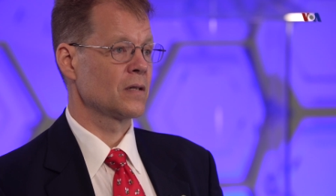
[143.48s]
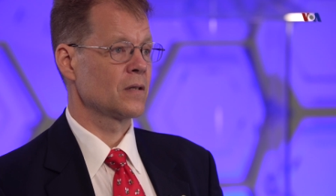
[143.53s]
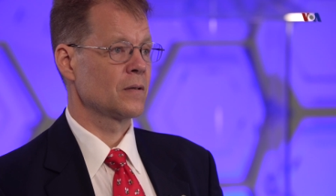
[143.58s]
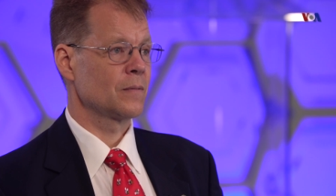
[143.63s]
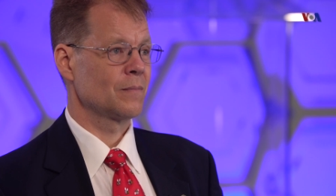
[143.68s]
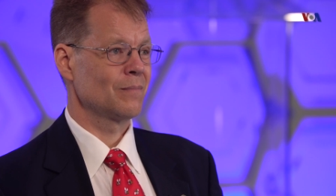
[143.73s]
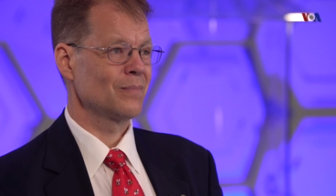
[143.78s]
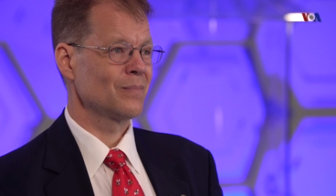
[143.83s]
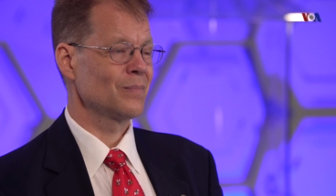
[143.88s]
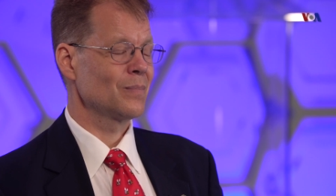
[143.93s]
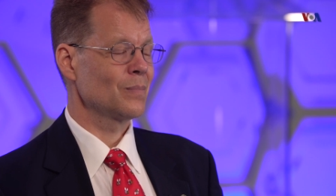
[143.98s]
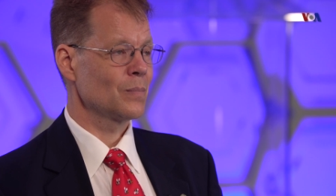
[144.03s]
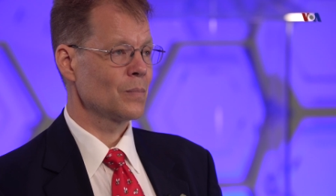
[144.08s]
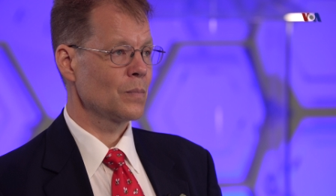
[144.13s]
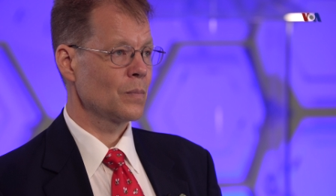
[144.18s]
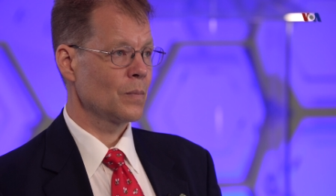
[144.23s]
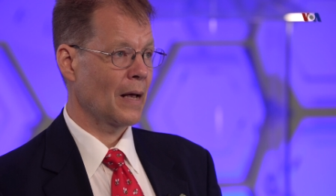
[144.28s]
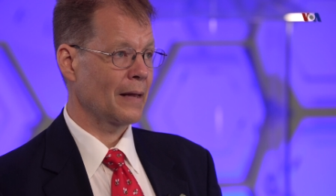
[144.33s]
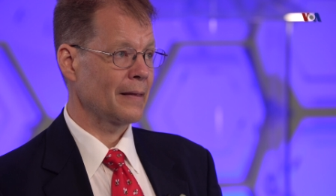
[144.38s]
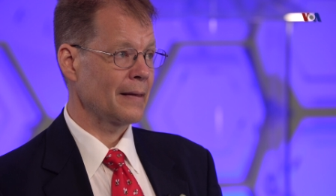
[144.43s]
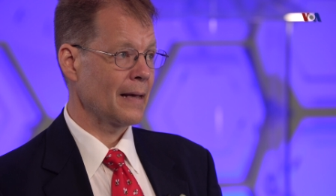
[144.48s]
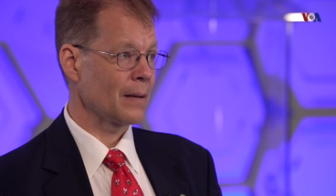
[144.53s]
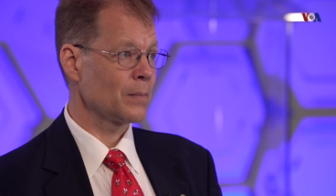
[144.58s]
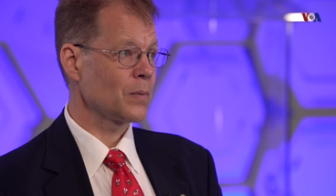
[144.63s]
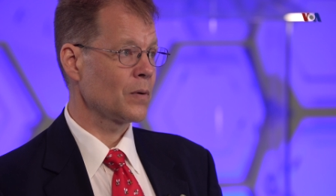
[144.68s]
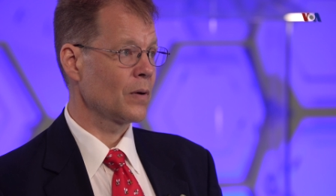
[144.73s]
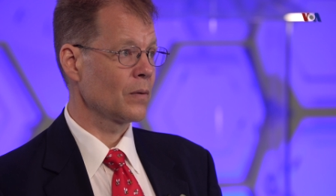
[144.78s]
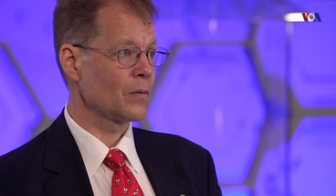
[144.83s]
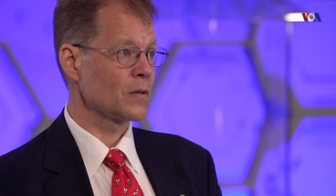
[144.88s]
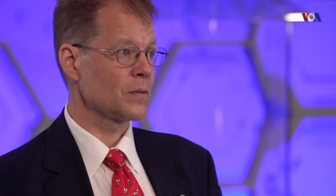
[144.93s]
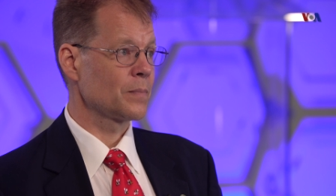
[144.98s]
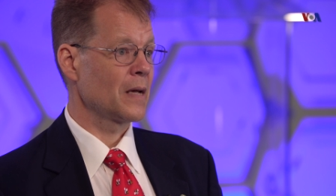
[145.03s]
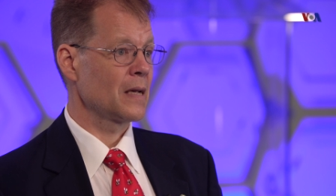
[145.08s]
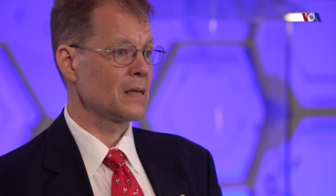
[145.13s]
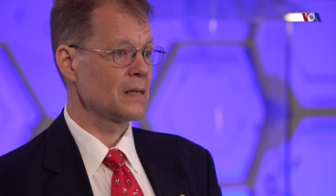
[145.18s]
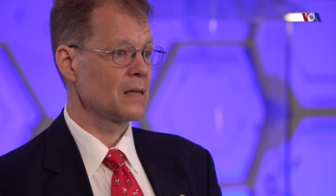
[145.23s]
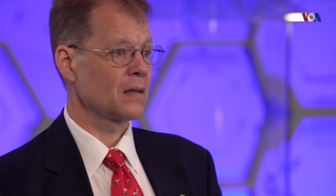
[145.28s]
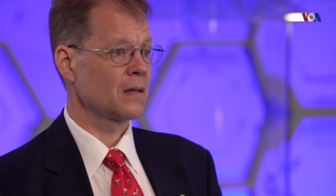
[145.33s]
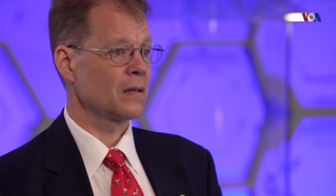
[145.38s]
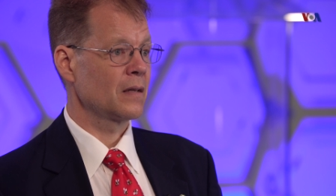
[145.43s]
is, at that point, was
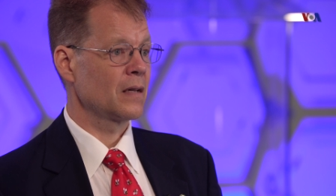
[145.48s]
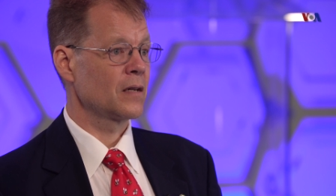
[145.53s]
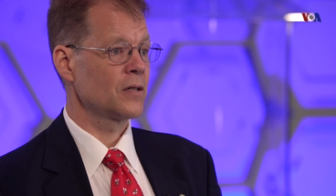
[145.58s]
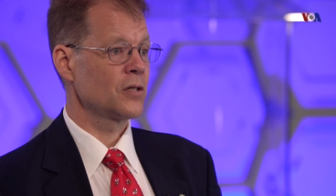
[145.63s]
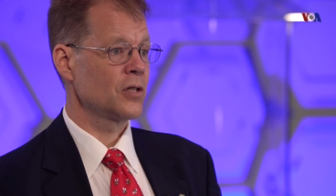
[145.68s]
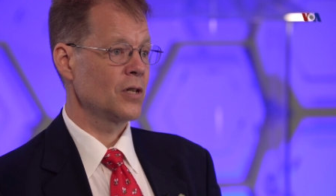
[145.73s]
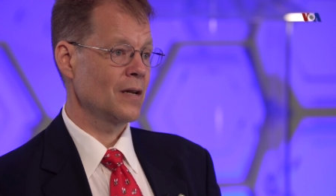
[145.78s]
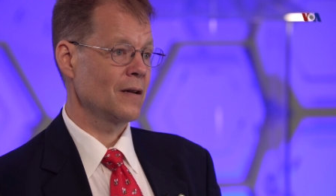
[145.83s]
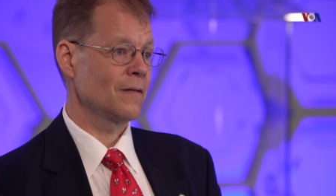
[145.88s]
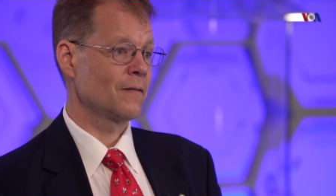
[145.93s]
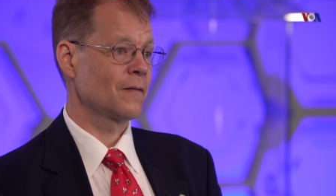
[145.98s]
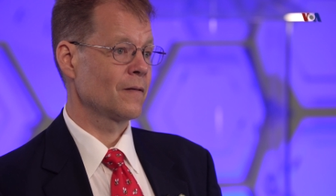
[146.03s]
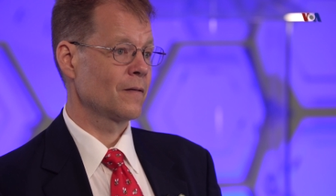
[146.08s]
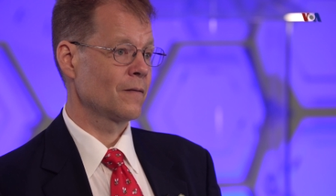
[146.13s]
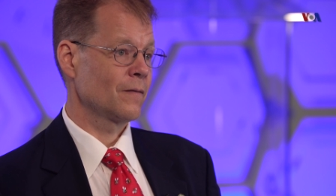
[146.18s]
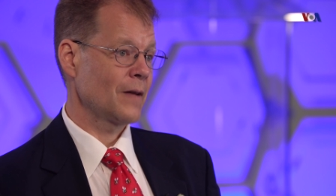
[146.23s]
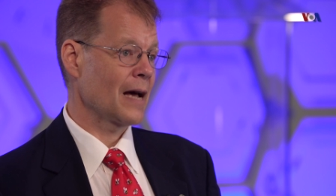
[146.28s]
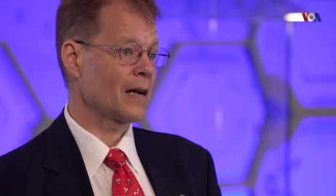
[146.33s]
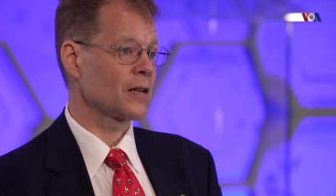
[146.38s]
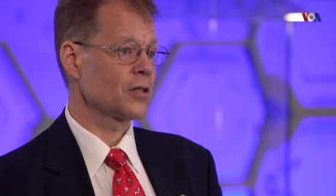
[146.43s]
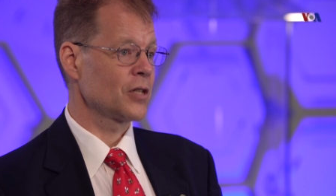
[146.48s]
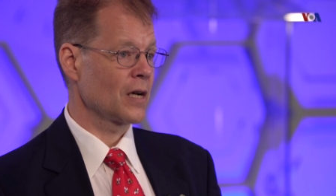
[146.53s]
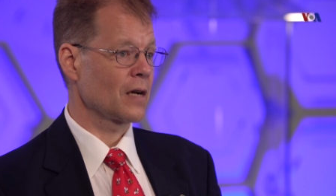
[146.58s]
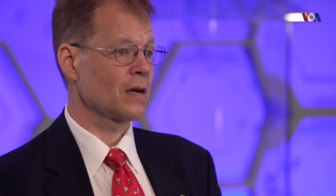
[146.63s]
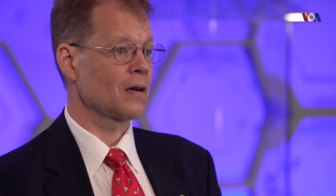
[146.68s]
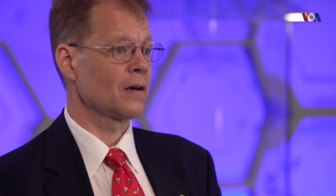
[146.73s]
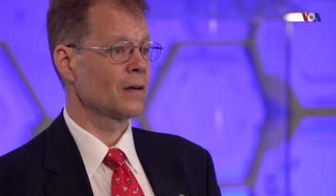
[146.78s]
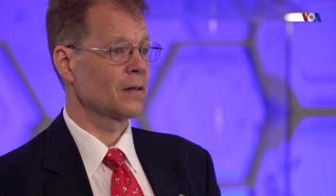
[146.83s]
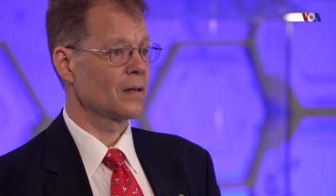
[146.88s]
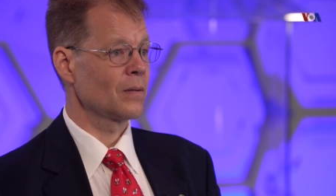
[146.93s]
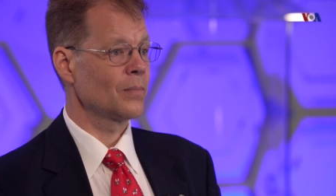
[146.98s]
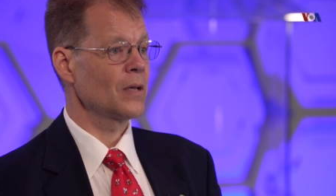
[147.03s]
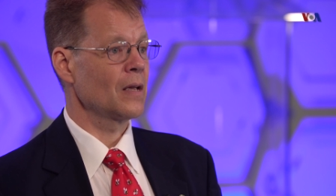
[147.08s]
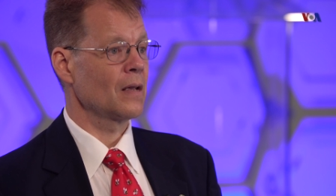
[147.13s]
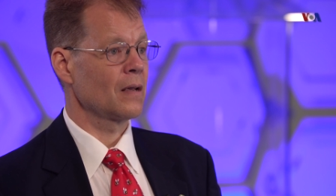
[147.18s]
basically a chief fact checker at the